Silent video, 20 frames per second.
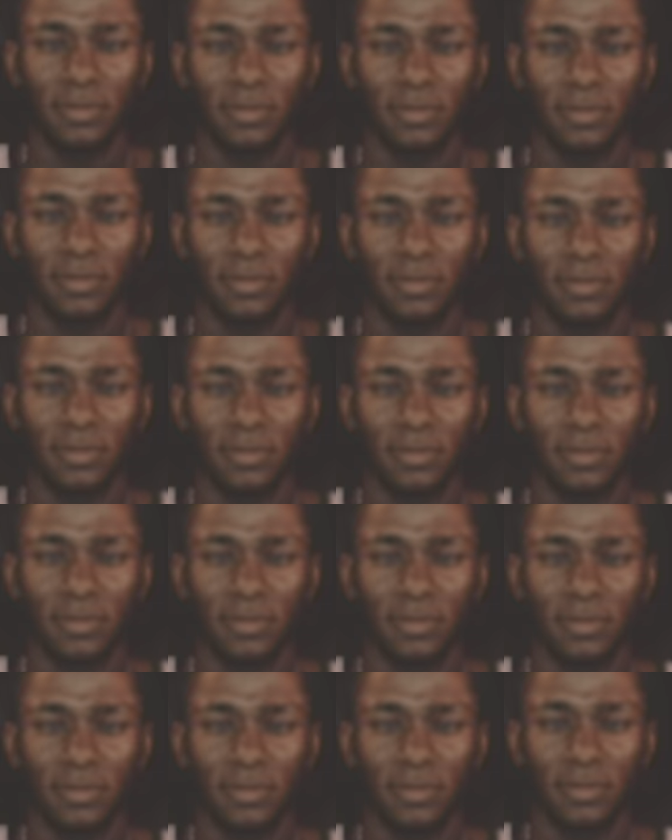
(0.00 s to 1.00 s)

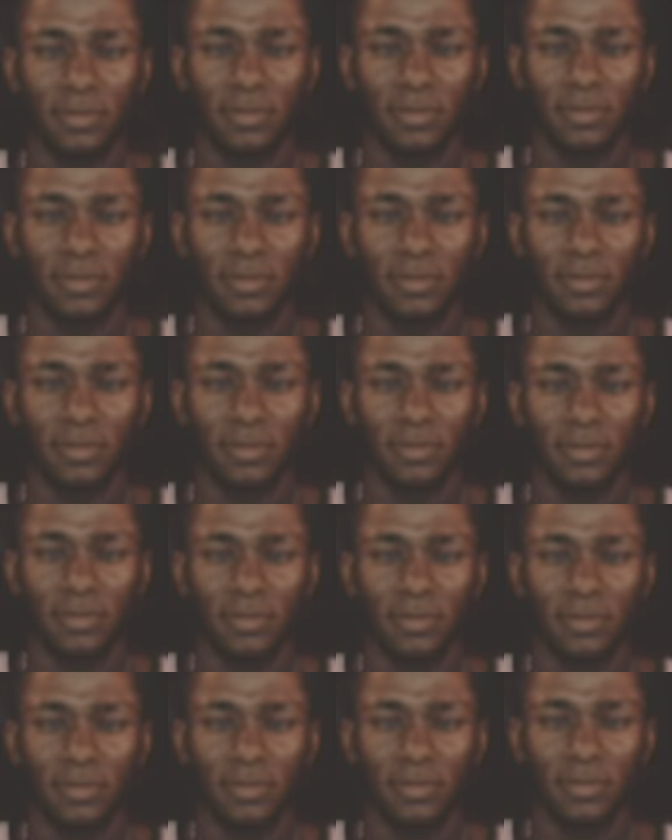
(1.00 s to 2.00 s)

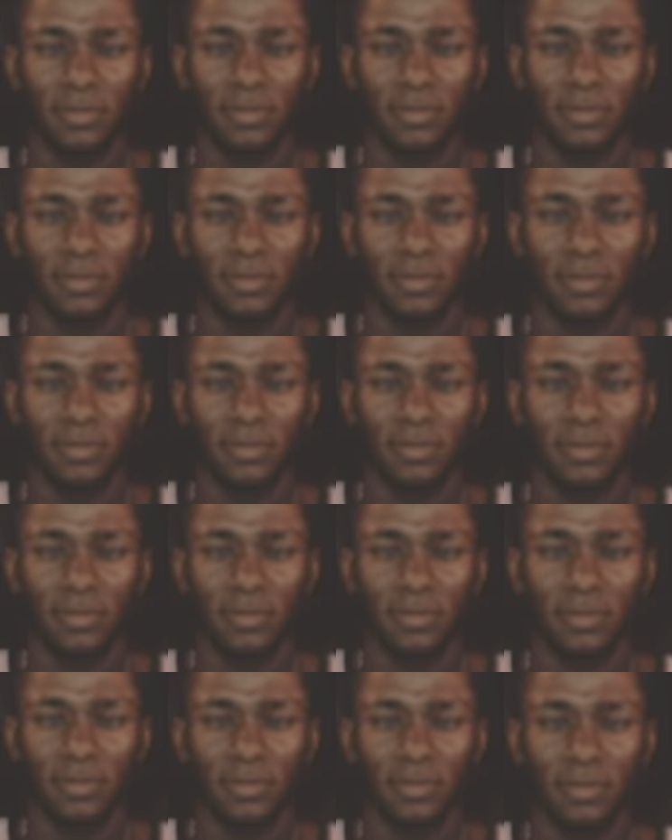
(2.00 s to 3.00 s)

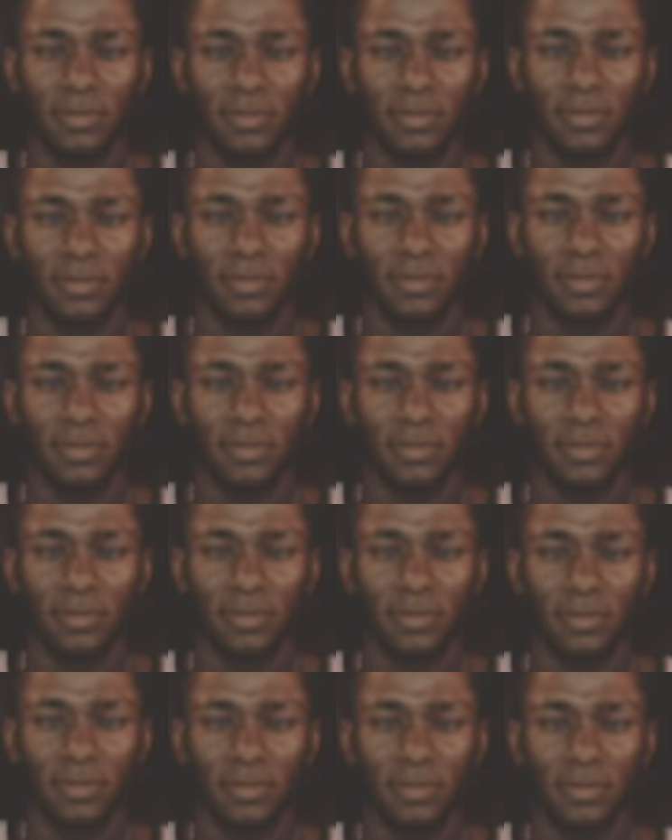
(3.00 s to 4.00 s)

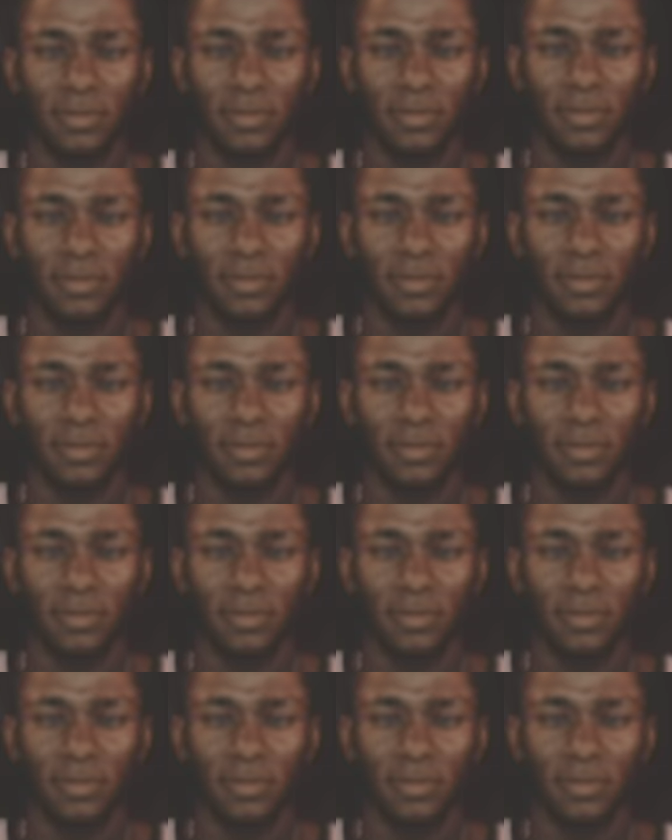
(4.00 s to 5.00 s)

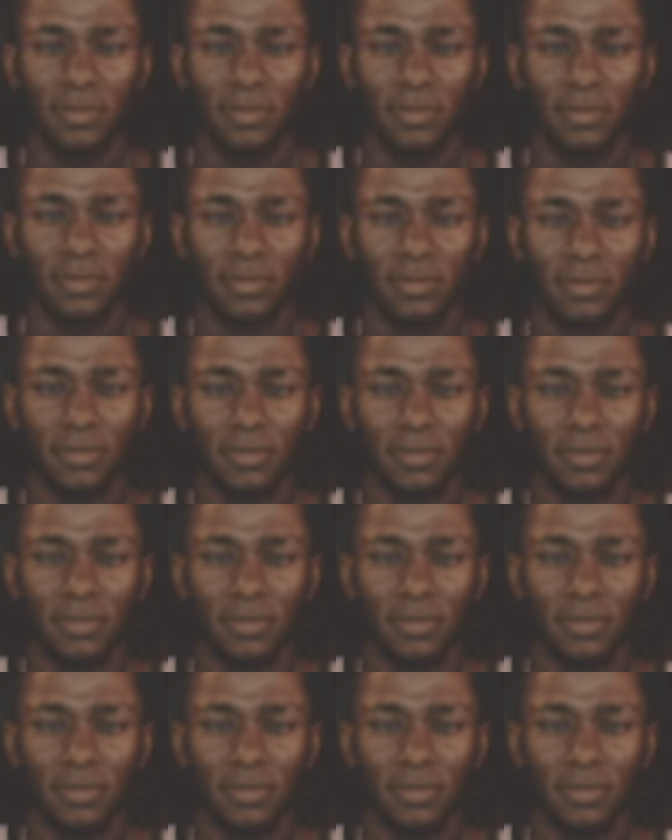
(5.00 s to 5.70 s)
This person isn't speaking.